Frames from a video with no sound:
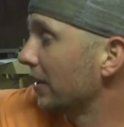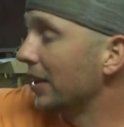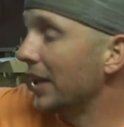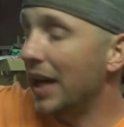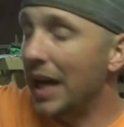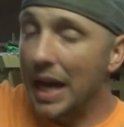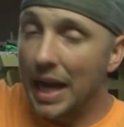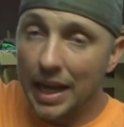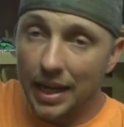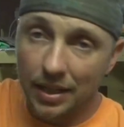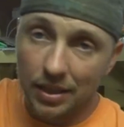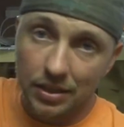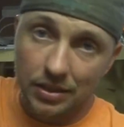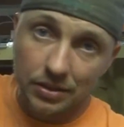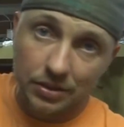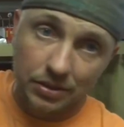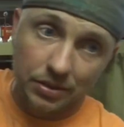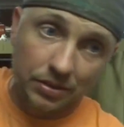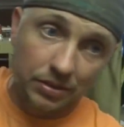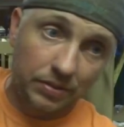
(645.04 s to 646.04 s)

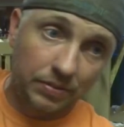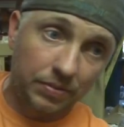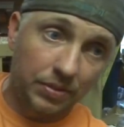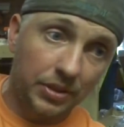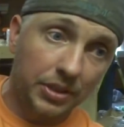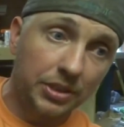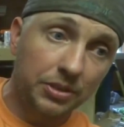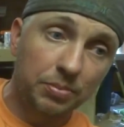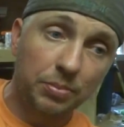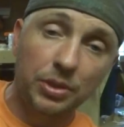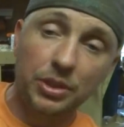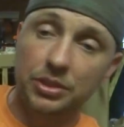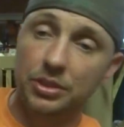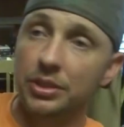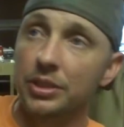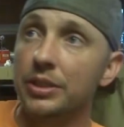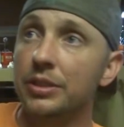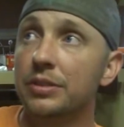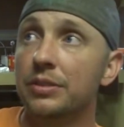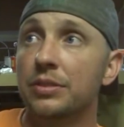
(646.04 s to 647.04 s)
eyelets for these
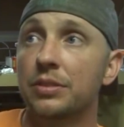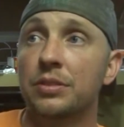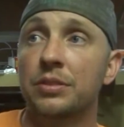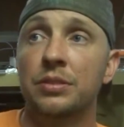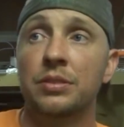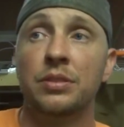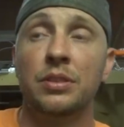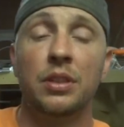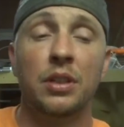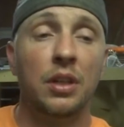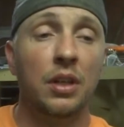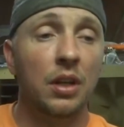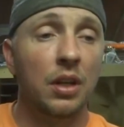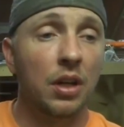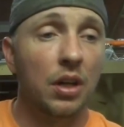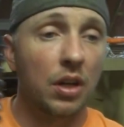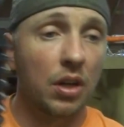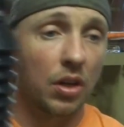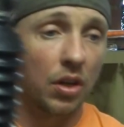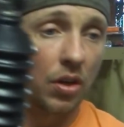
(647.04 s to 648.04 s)
bushings
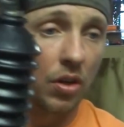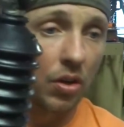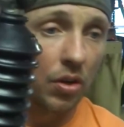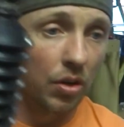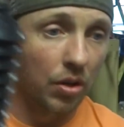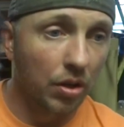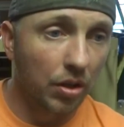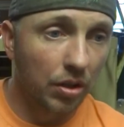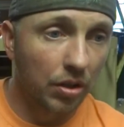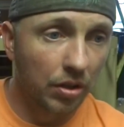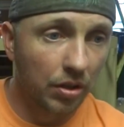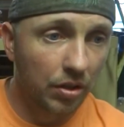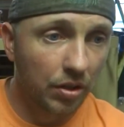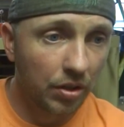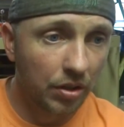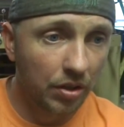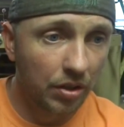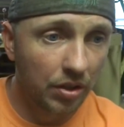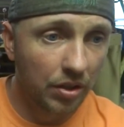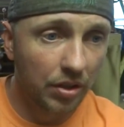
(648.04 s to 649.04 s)
are
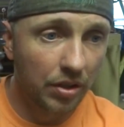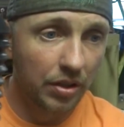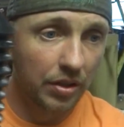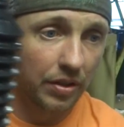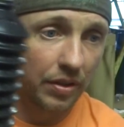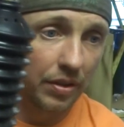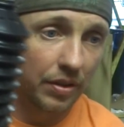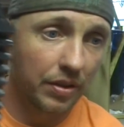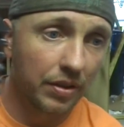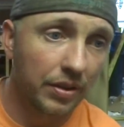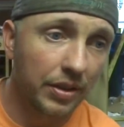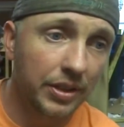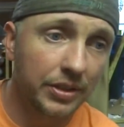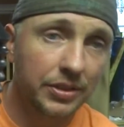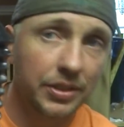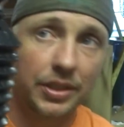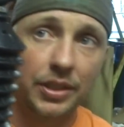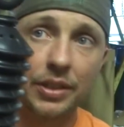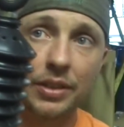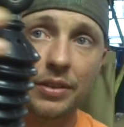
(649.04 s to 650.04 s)
this
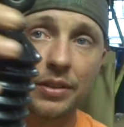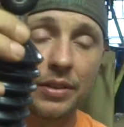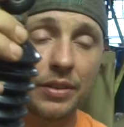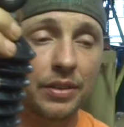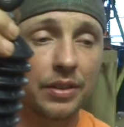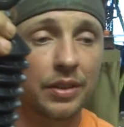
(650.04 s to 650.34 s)
here.